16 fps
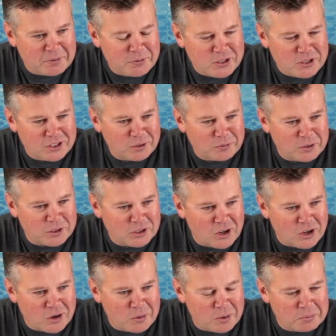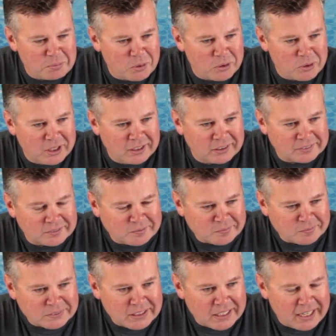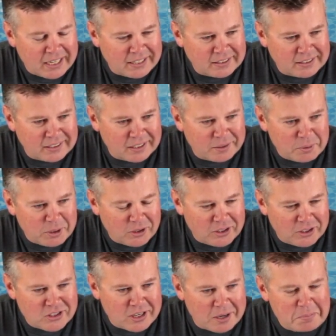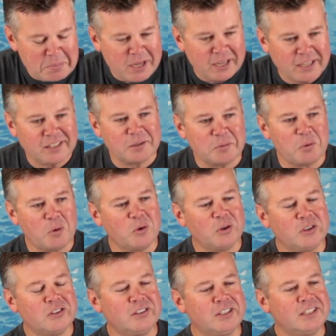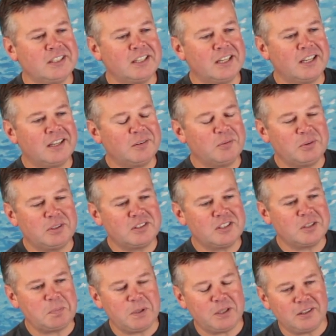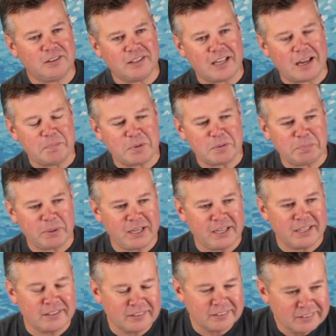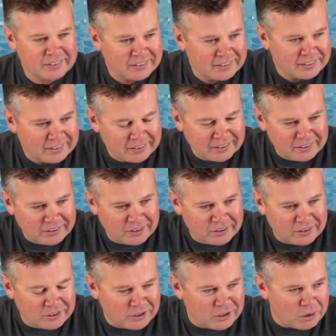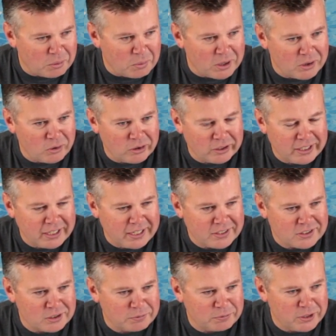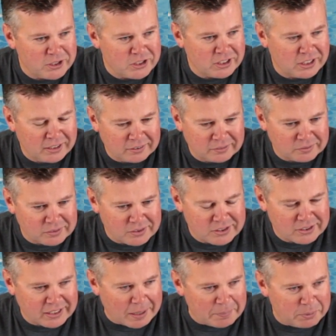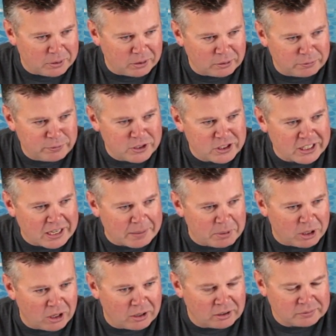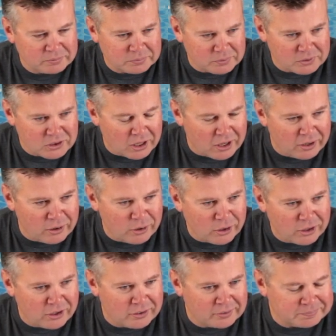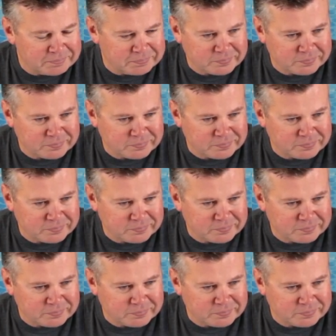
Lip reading: fishing off the dock one morning, and we got a chum bag in the water, and typical unprepared. You got one rod each, you're fishing, a couple little fish come along, tie a hook on,